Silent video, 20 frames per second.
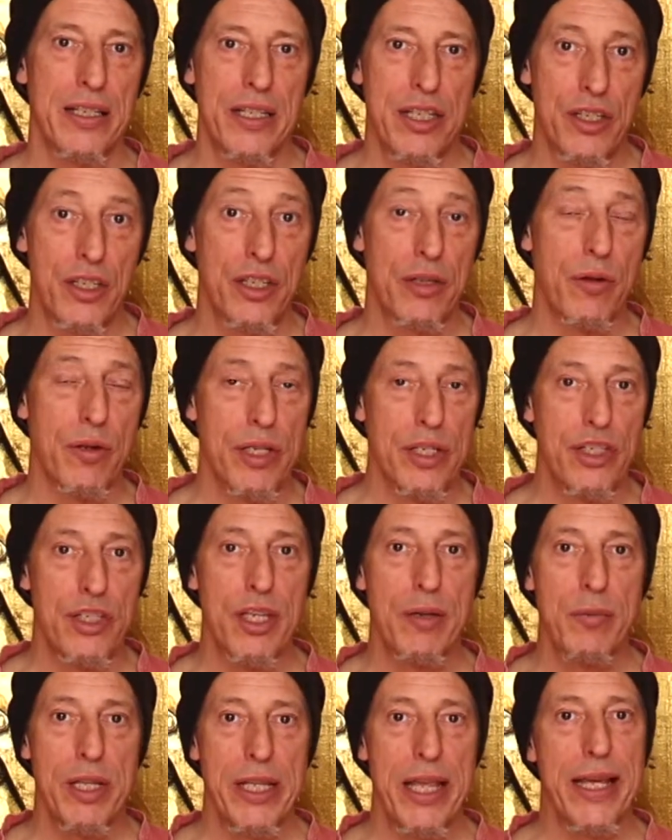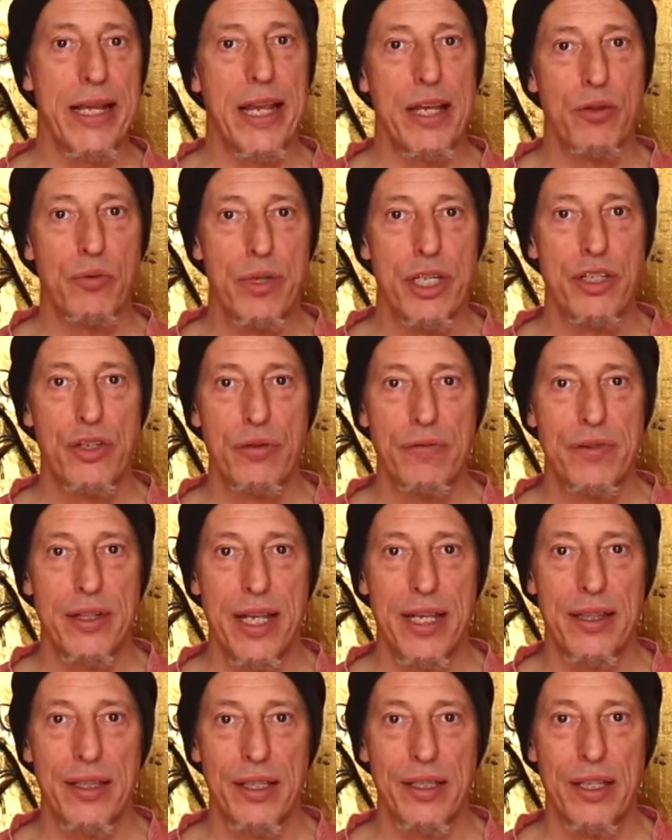to stimulate and
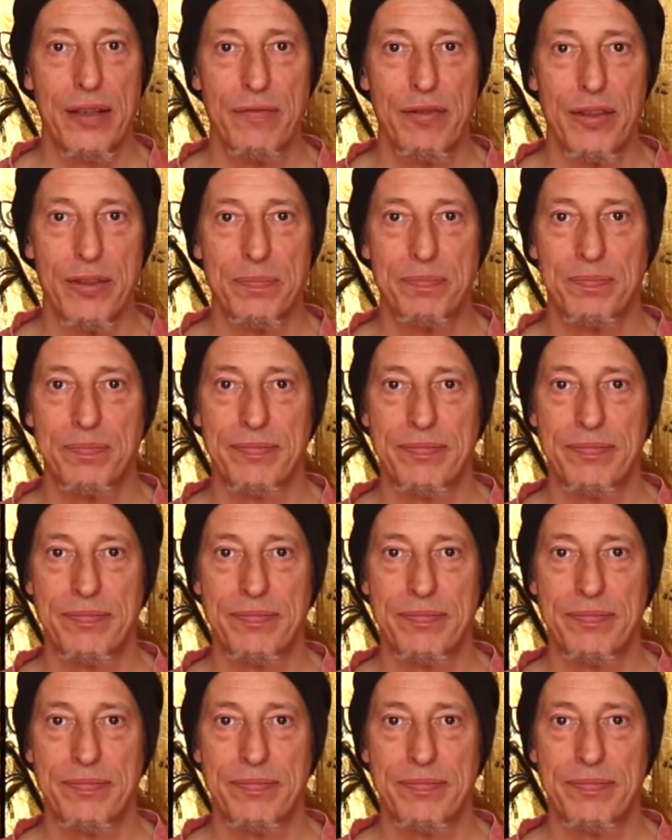rejuvenate the liver.